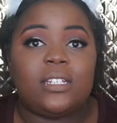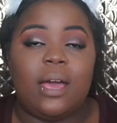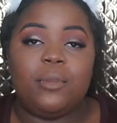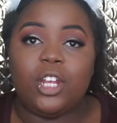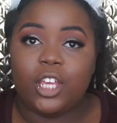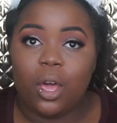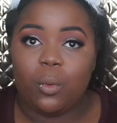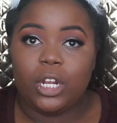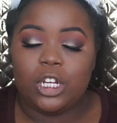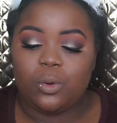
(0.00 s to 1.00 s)
now I'm going to go
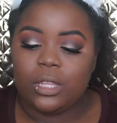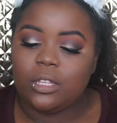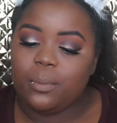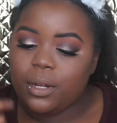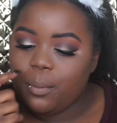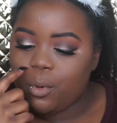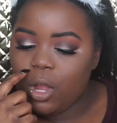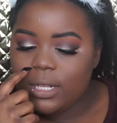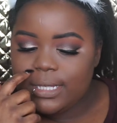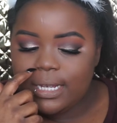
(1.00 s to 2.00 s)
in and do a little bit of
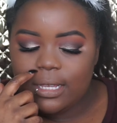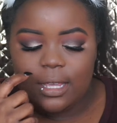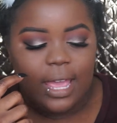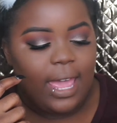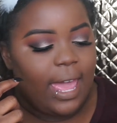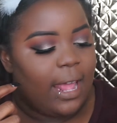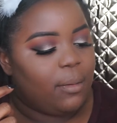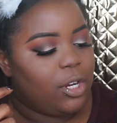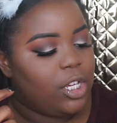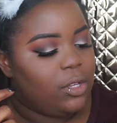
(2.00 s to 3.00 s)
bronzing, and I'm
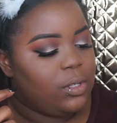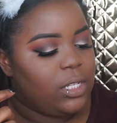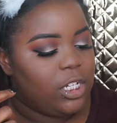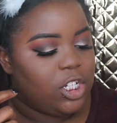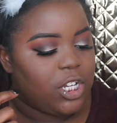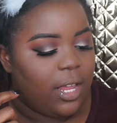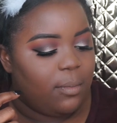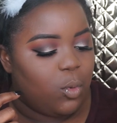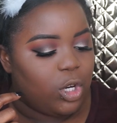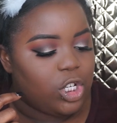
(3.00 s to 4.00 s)
going to use the Shea
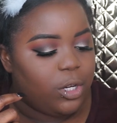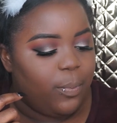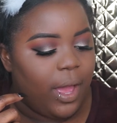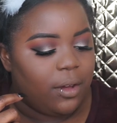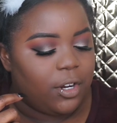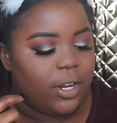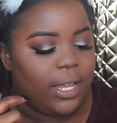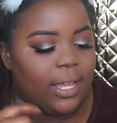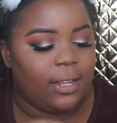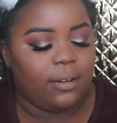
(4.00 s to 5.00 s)
Moisture powder
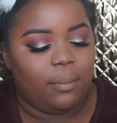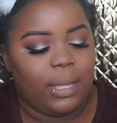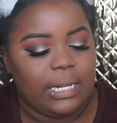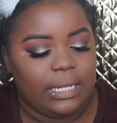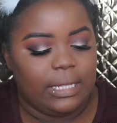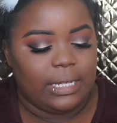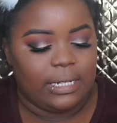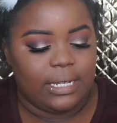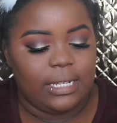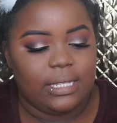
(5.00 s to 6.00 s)
in Mandalay
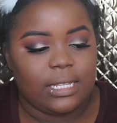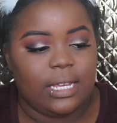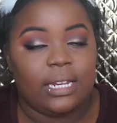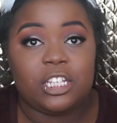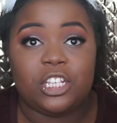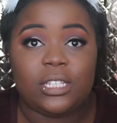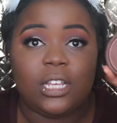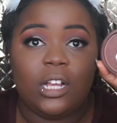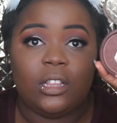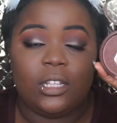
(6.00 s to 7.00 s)
Dusk, and it just
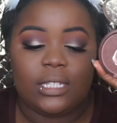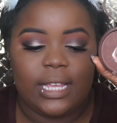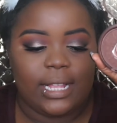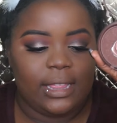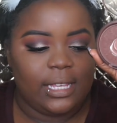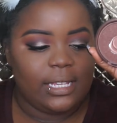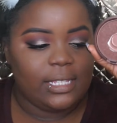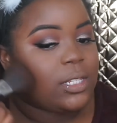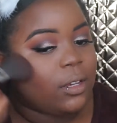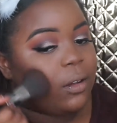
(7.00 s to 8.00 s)
looks like this.